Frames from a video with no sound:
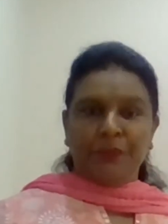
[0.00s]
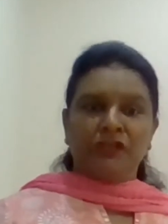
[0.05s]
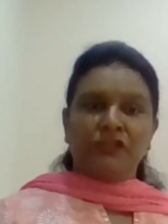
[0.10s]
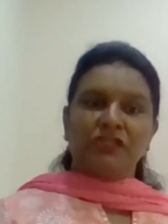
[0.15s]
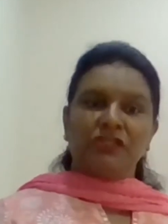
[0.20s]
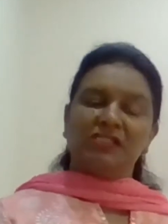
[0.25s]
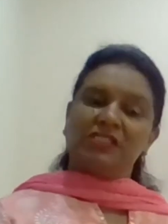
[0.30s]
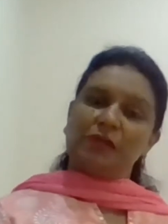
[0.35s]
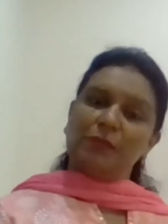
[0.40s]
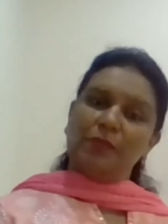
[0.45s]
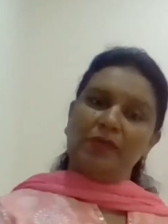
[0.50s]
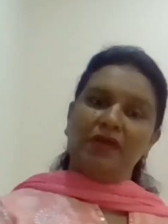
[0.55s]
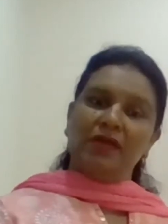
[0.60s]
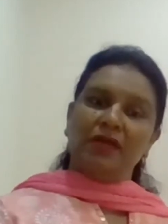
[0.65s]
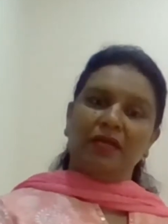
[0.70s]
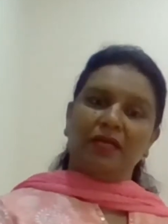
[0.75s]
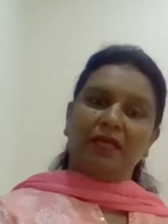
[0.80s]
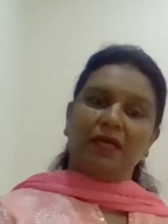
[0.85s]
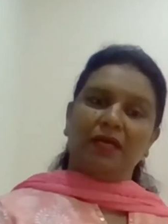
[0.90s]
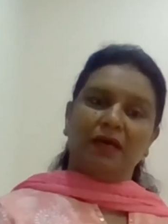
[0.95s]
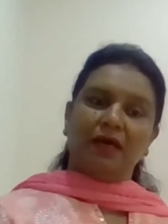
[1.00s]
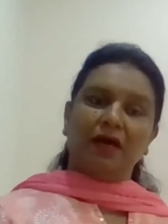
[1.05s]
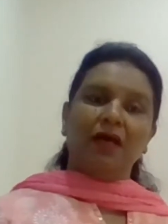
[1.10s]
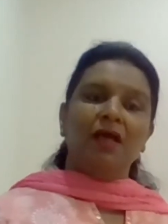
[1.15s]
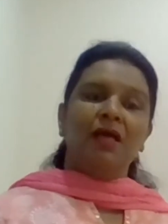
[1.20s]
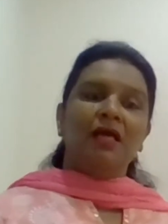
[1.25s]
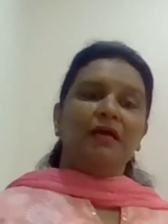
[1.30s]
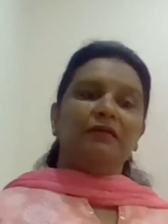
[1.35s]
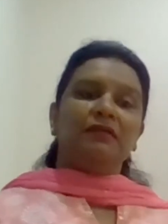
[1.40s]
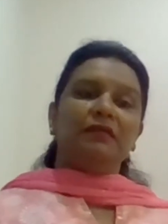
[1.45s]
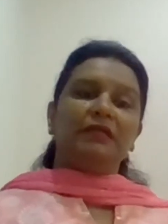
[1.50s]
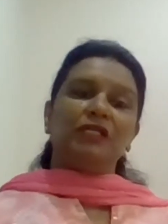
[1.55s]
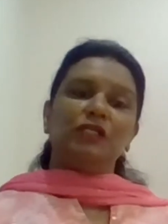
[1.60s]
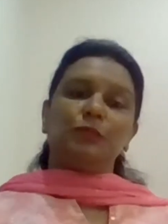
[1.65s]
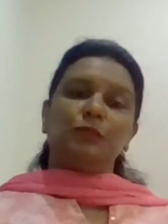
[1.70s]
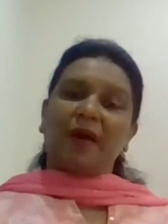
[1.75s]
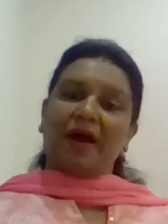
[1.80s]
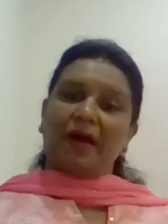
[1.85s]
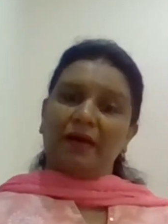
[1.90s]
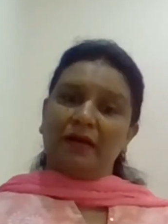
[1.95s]
So similarly here, these
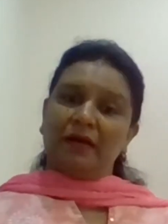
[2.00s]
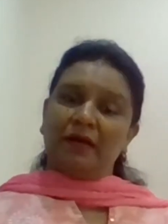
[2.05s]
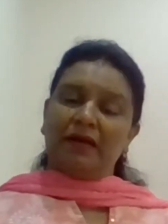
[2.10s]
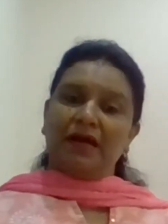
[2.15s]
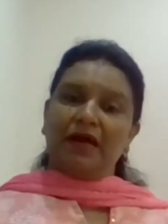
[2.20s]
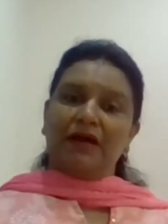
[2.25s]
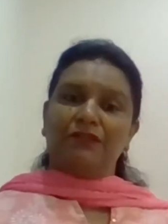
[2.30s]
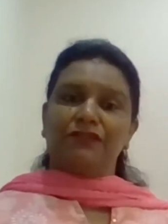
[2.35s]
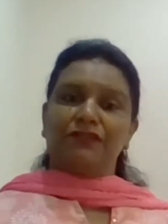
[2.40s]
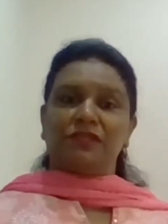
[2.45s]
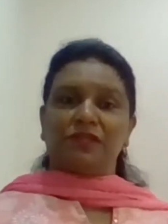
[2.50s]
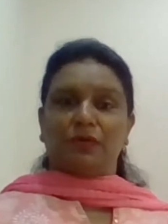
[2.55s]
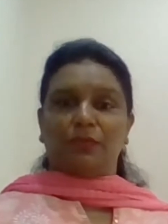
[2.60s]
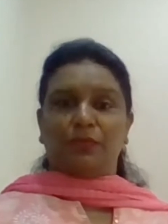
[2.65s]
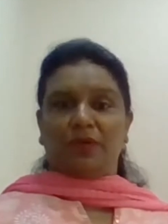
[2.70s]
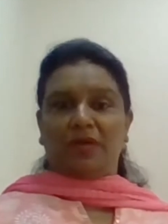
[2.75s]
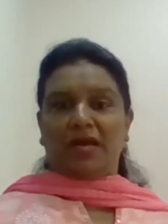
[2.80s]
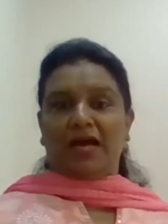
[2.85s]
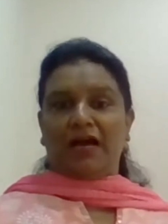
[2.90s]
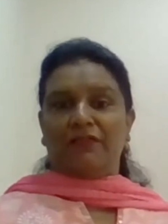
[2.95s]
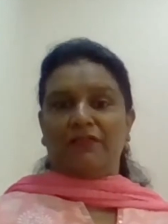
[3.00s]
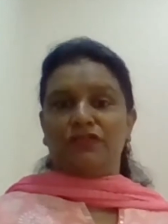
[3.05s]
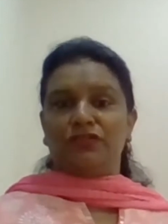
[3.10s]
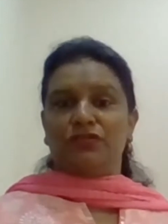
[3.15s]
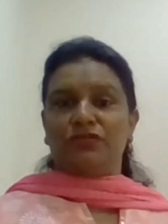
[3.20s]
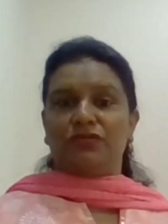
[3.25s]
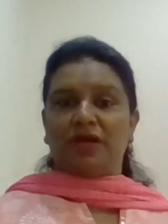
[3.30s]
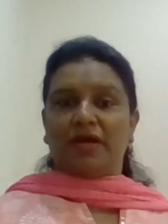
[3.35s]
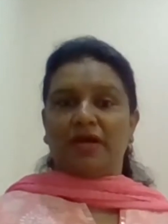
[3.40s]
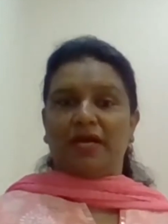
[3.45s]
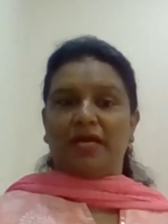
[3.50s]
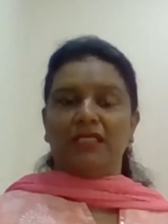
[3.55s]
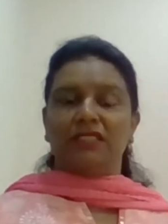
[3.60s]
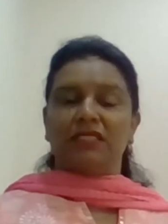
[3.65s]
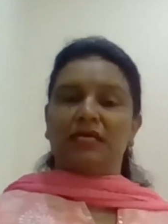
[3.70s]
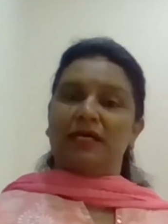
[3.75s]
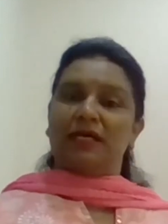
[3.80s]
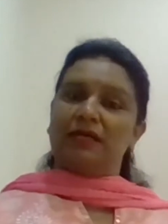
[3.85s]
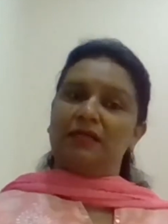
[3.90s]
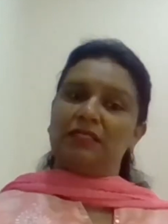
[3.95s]
paragraphs we have to write
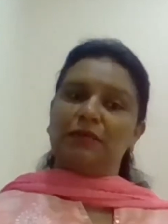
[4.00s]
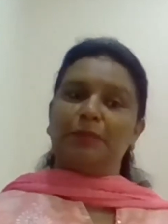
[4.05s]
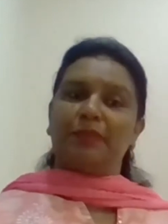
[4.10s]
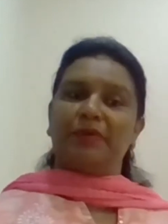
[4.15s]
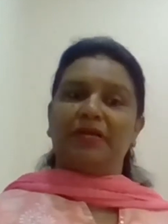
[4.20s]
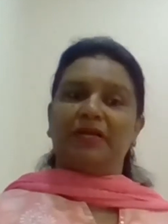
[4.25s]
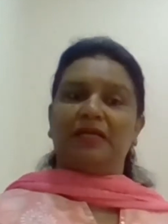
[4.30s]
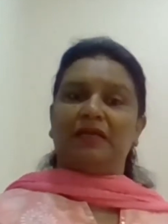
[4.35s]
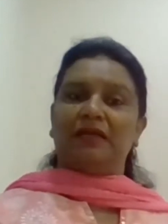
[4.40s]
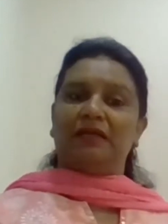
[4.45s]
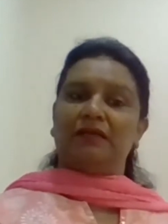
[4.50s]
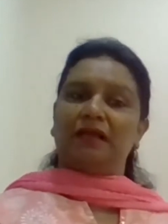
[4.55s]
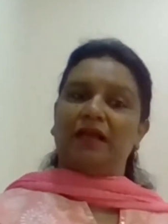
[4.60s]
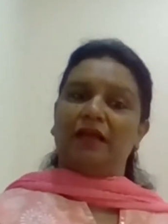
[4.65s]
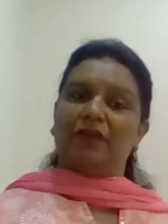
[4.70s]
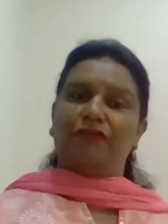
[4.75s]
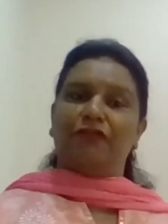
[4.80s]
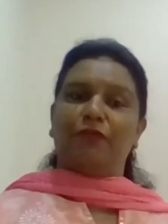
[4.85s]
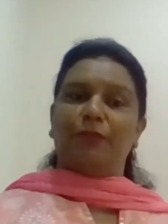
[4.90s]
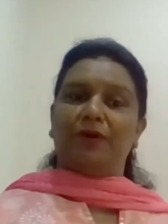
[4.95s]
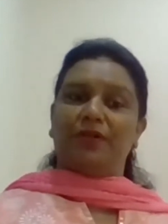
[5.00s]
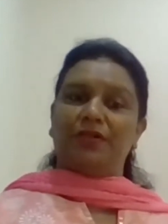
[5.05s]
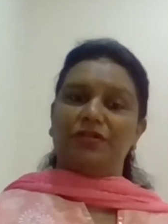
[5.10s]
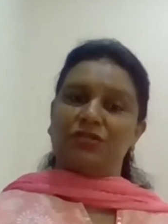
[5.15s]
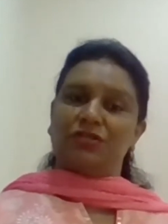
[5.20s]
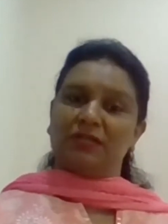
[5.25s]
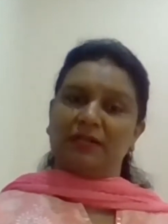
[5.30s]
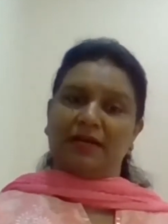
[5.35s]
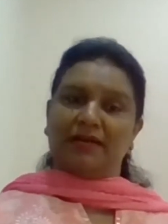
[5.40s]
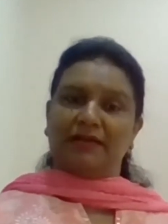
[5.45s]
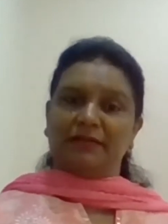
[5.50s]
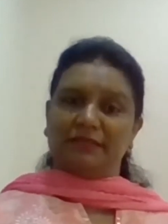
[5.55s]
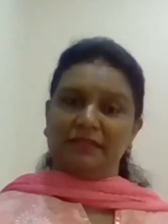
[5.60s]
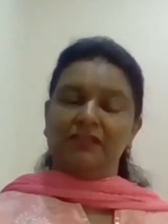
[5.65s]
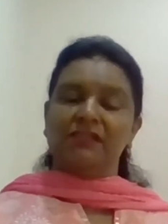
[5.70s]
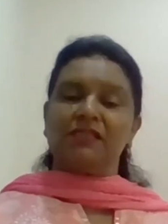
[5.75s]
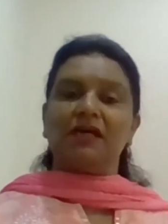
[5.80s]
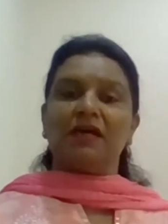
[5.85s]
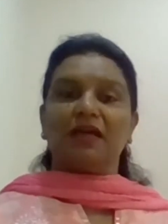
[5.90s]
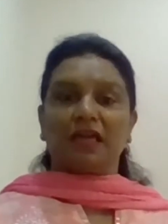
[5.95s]
interpreting the information that
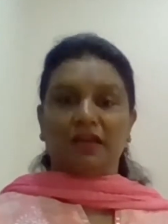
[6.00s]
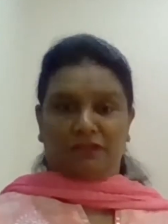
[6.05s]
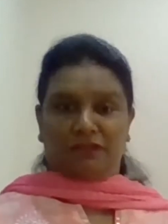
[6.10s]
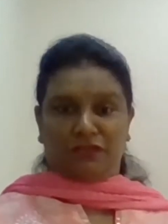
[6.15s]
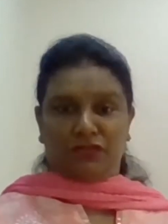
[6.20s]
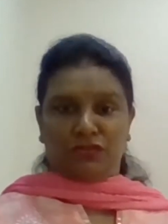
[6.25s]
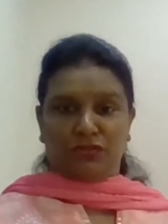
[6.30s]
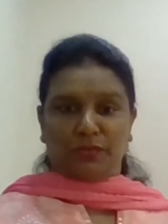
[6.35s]
is given.